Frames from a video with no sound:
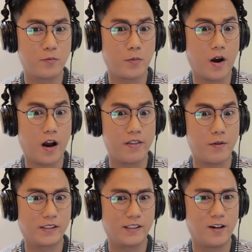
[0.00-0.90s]
Wow,
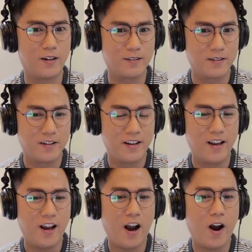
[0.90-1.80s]
that was long.
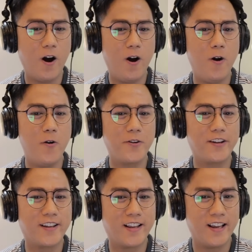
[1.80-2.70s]

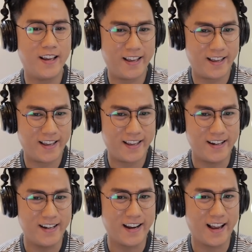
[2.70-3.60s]

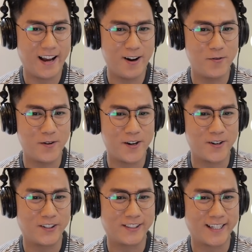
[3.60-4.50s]
Okay, now we
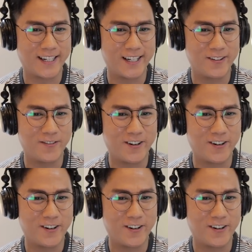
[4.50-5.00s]
understand